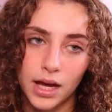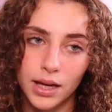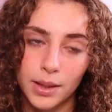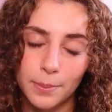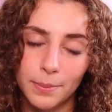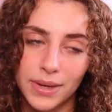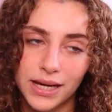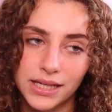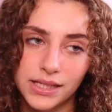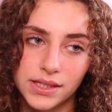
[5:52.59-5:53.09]

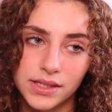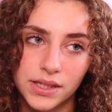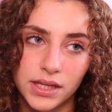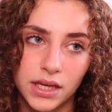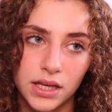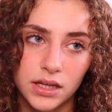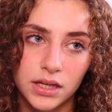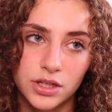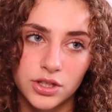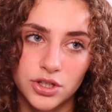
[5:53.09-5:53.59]
My
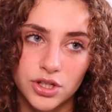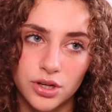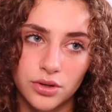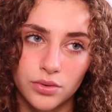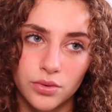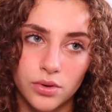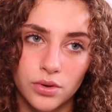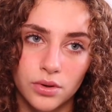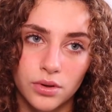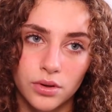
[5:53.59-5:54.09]
skin in
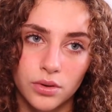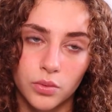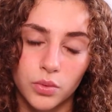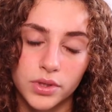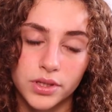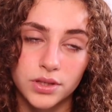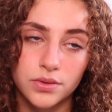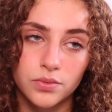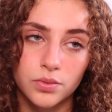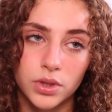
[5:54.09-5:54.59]
general
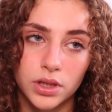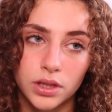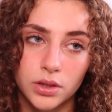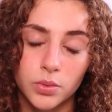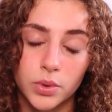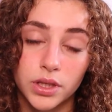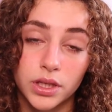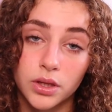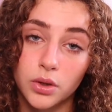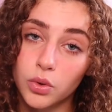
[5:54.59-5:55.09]
was really,
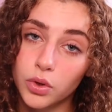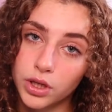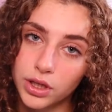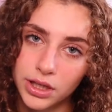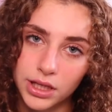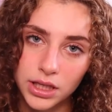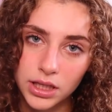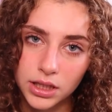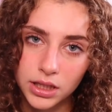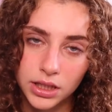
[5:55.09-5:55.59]
really
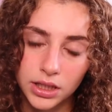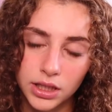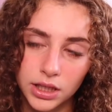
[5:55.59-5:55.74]
oily.